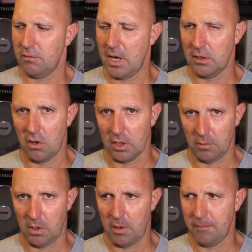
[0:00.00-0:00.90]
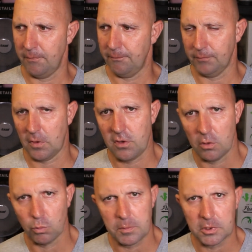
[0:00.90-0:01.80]
around like
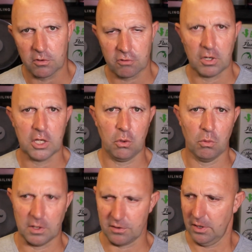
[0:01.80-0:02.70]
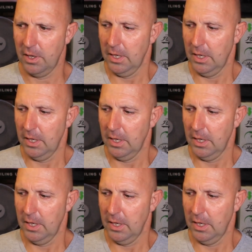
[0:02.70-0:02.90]
certain women on street corners.